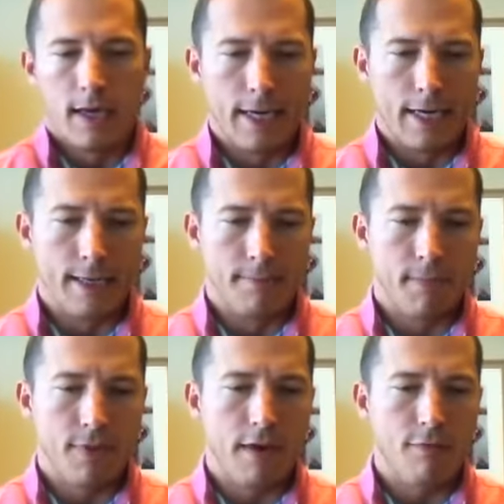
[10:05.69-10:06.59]

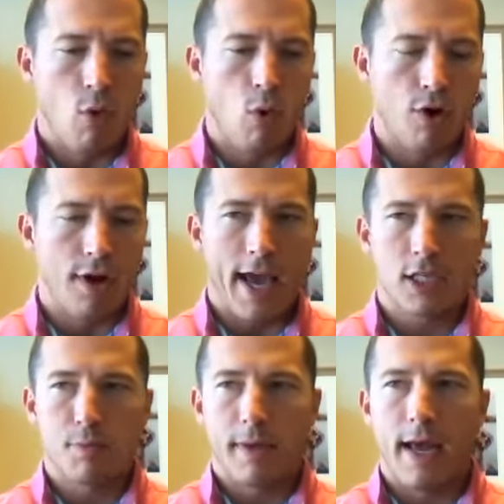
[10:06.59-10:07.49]
They've ordered
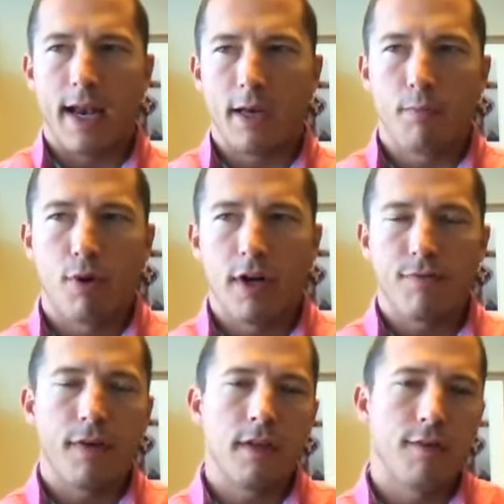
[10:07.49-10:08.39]
expedited
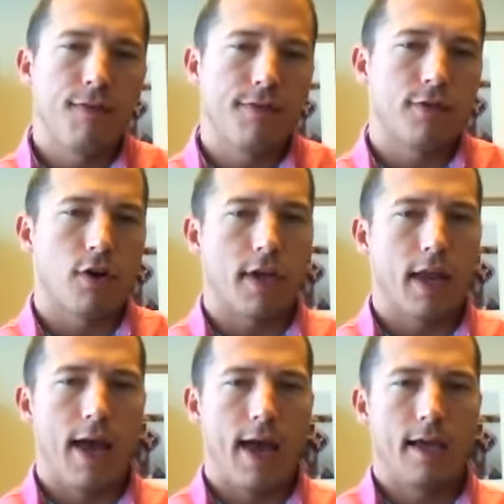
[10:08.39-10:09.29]
briefing. The Fifth
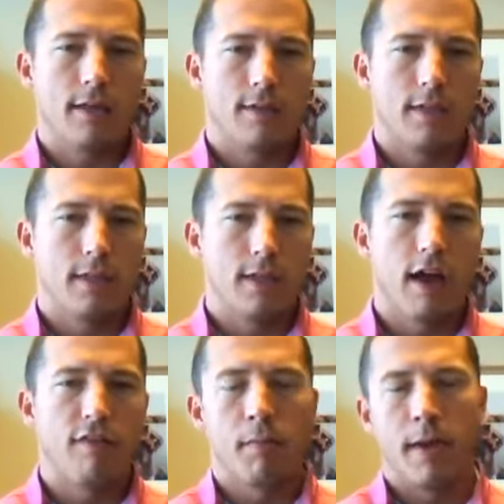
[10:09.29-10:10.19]
Circuit has. The
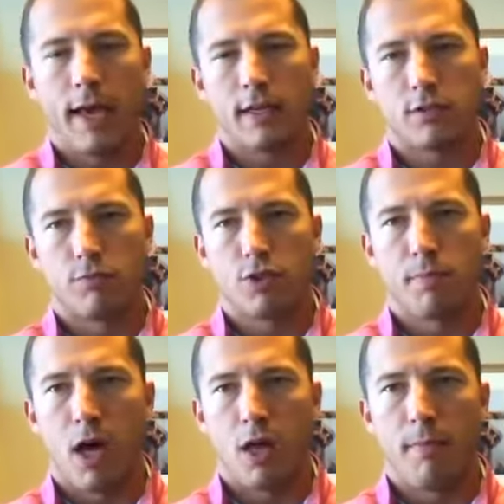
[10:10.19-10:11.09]
government has to
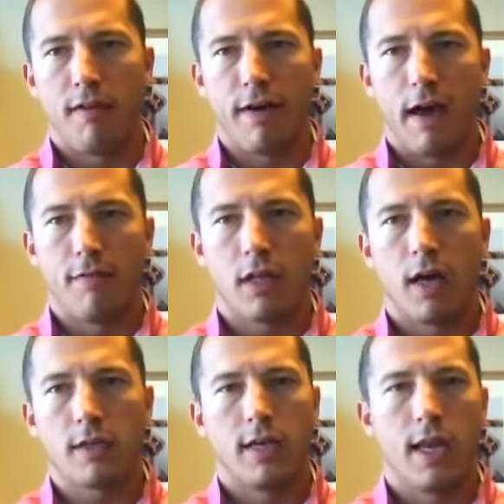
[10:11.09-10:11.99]
respond by 5
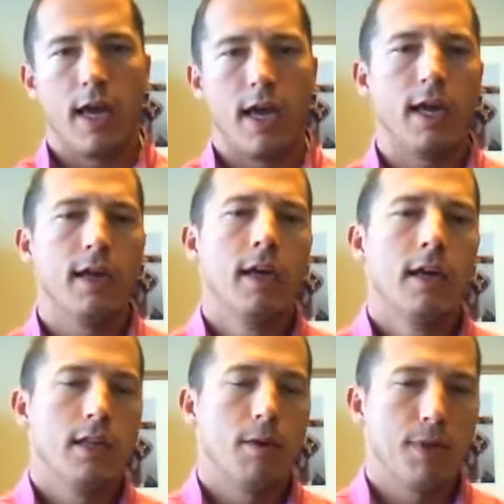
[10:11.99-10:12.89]
o'clock today.
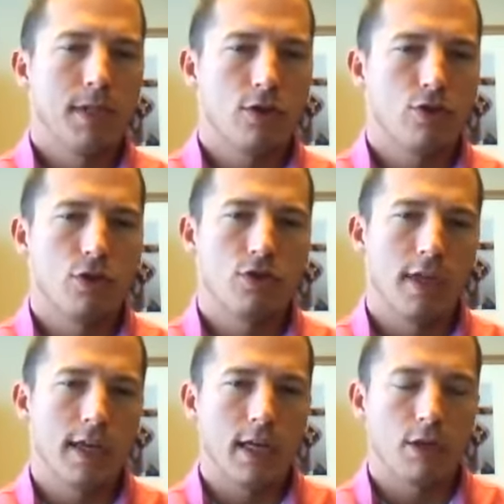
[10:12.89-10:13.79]
The petitioners
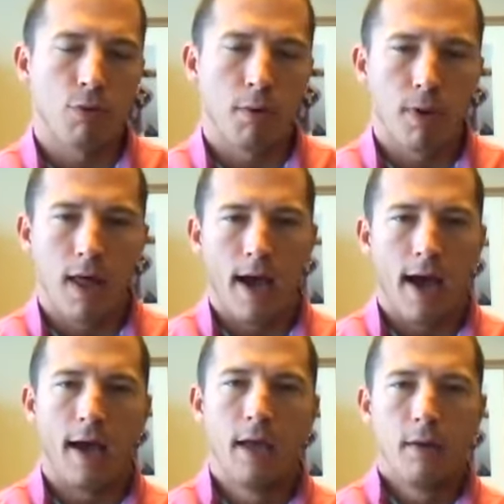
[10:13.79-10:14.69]
then get to
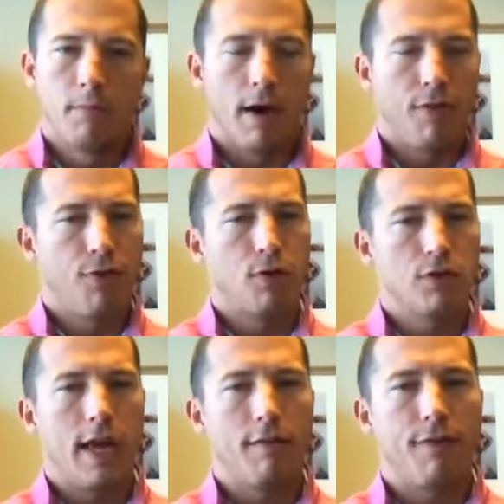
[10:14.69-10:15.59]
reply by
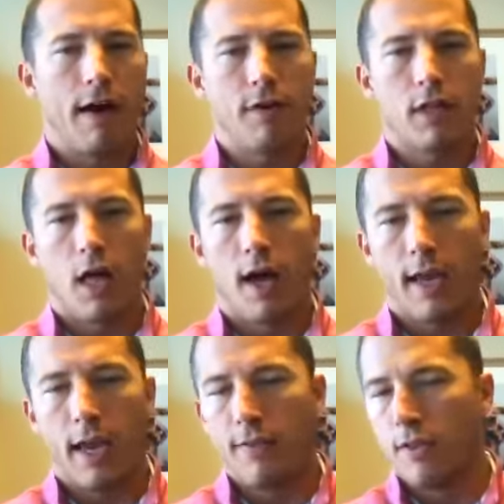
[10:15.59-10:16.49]
Thursday at 5 o'clock.
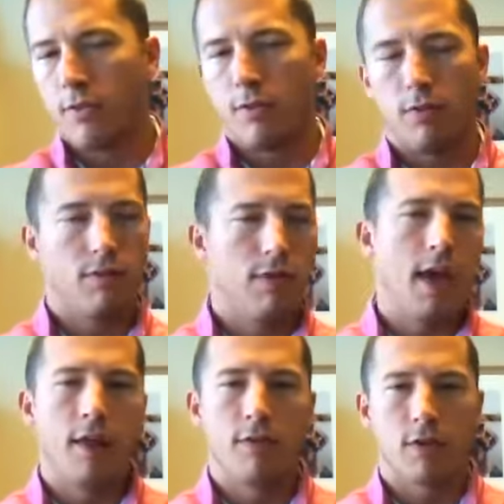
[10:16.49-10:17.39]
And
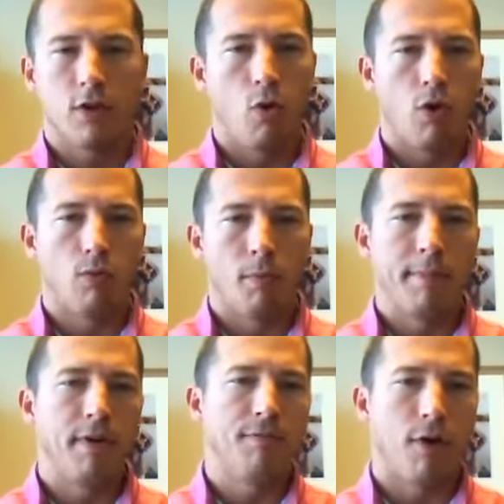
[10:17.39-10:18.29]
then the court will
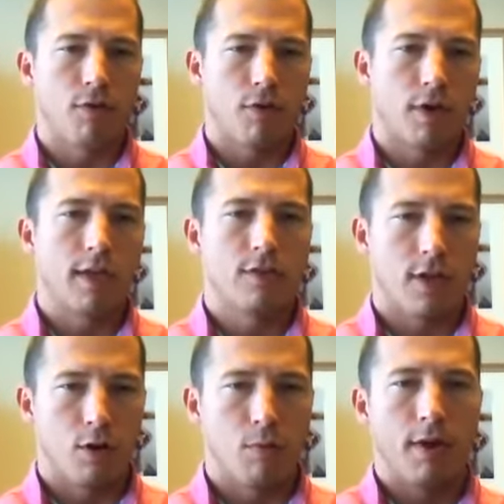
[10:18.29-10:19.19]
maybe further
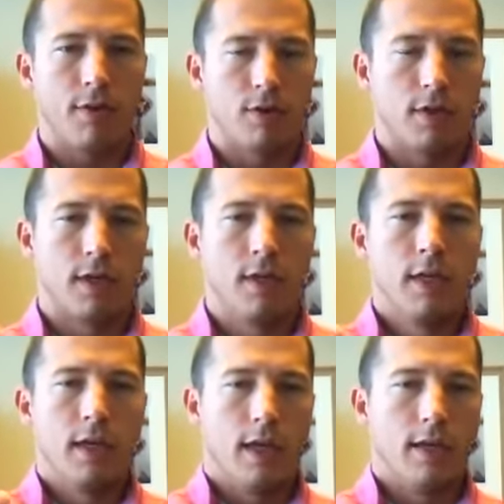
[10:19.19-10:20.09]
consider whether to
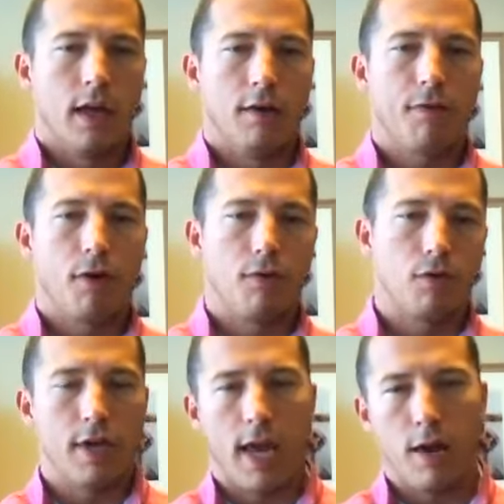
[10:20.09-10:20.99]
a further
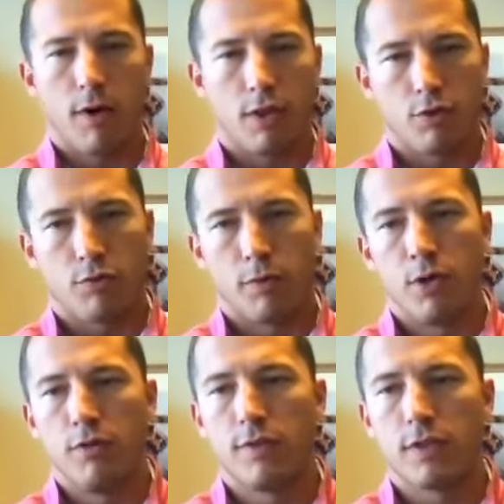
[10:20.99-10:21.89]
stay, whether to
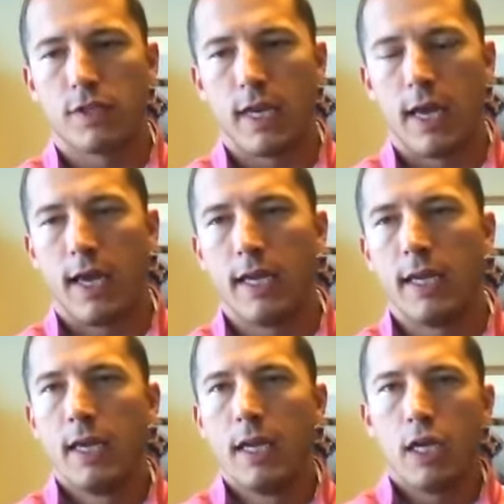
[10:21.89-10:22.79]
remove the
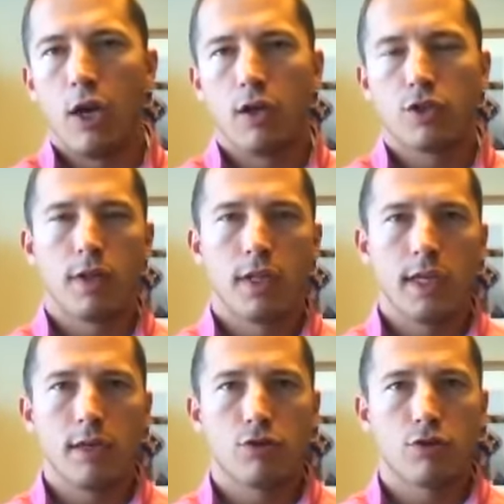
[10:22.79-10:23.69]
stay. You know, it's
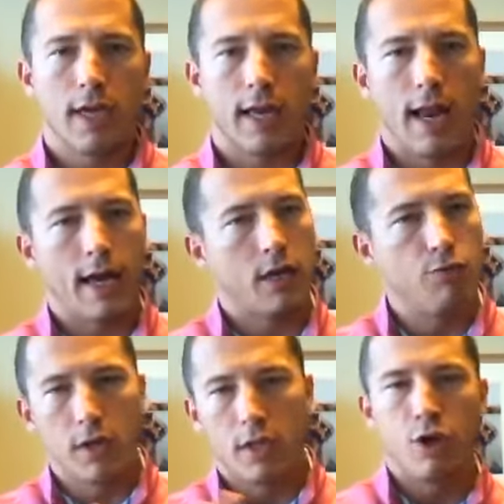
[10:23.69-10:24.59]
really interesting, and I
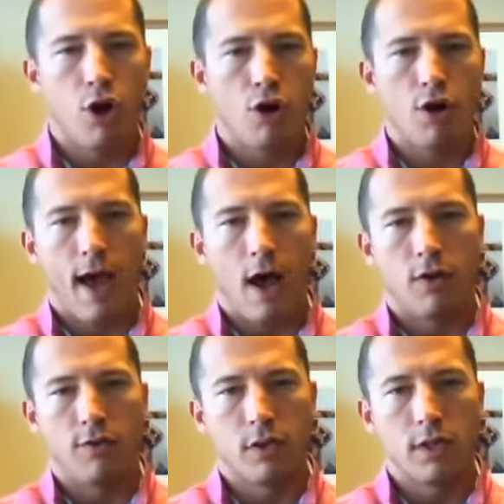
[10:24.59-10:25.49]
could really nerd out
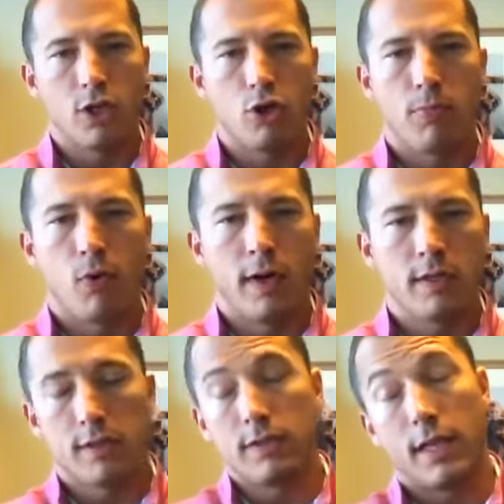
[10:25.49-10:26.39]
on the legal
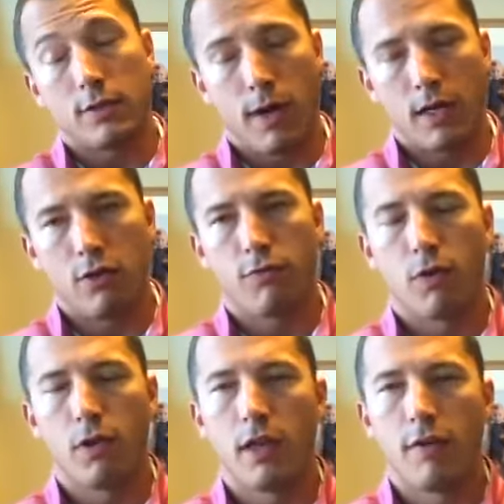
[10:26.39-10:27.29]
points because that's what I do
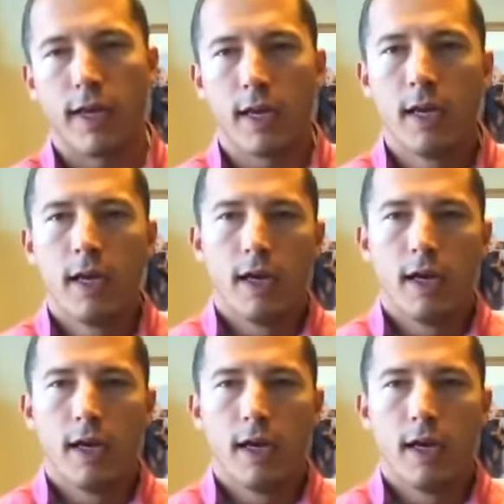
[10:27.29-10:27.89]
for a living.